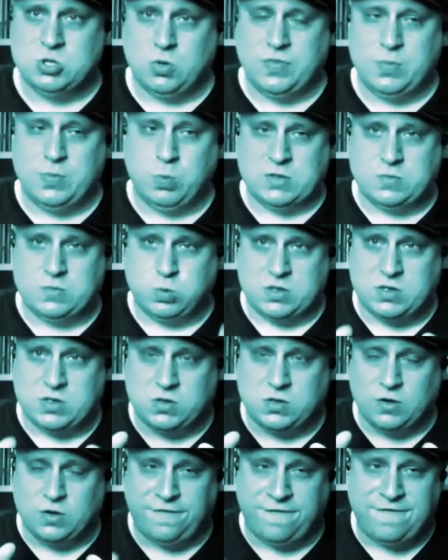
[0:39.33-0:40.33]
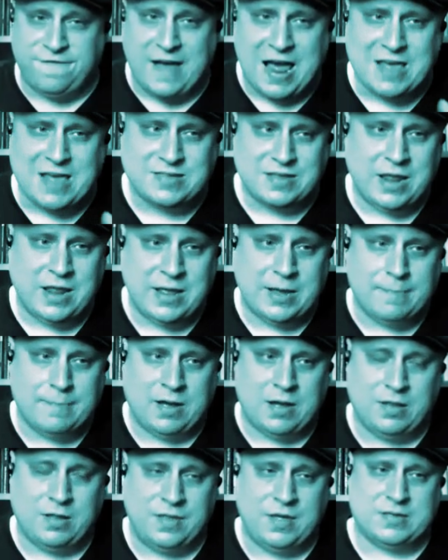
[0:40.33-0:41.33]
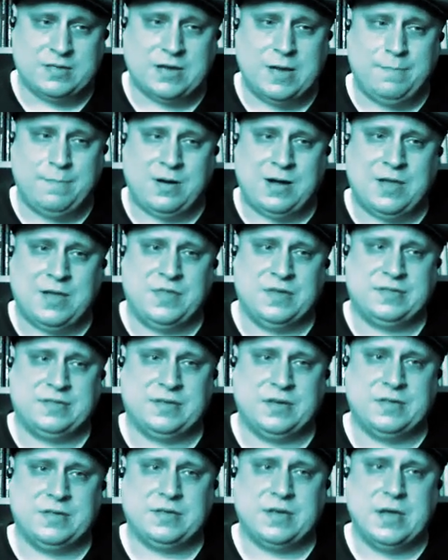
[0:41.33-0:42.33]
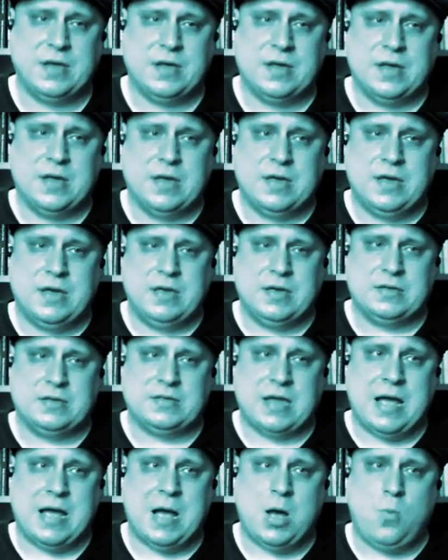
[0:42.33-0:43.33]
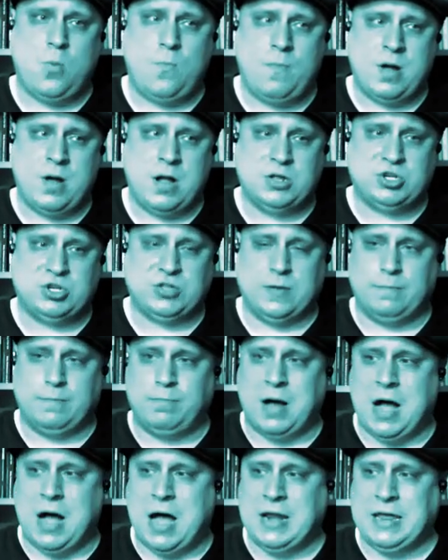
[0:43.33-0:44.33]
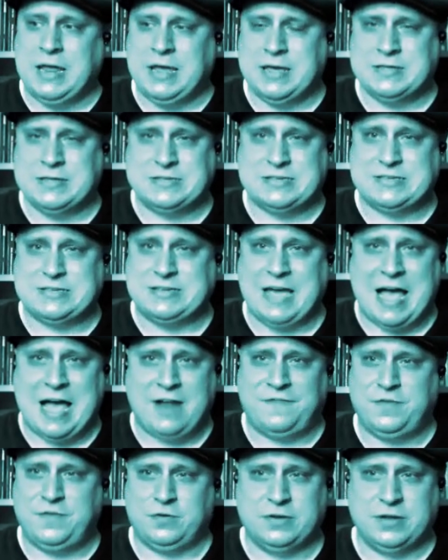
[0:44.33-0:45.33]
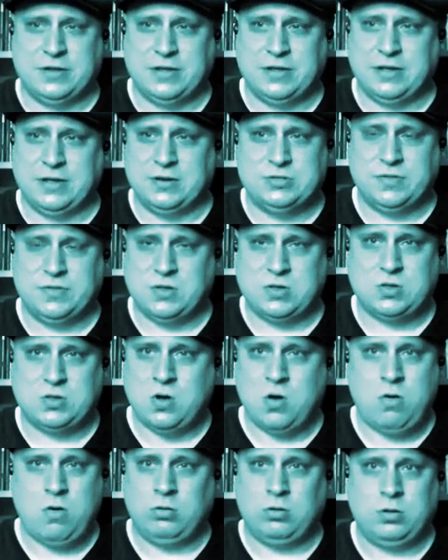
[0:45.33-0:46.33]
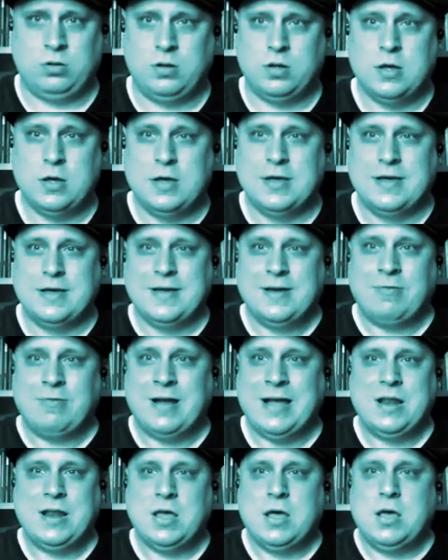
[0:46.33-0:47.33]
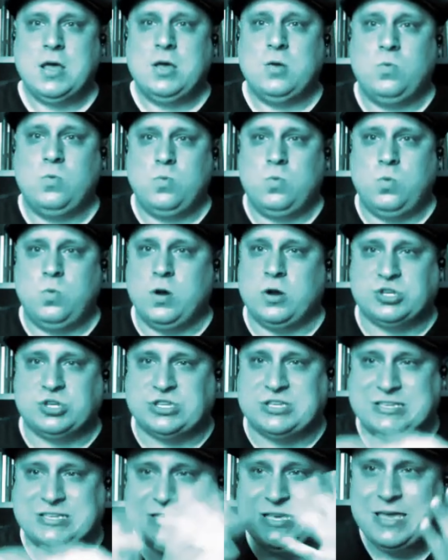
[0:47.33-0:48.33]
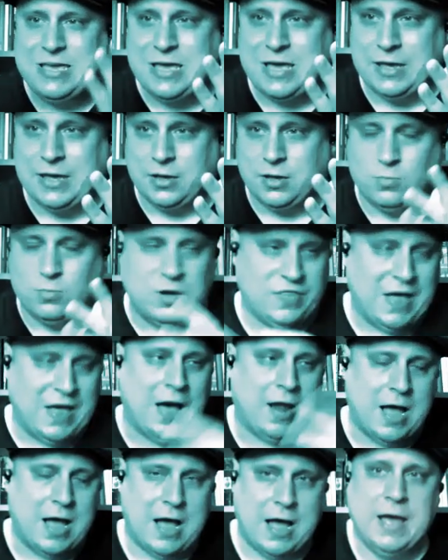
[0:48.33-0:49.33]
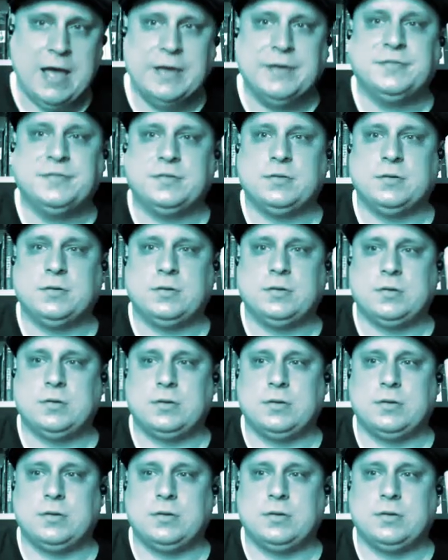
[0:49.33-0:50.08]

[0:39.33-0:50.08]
So, what's what's so fascinating about this hypothesis is how much the body is scaffolding to the soul, right? We're seeing without eyes.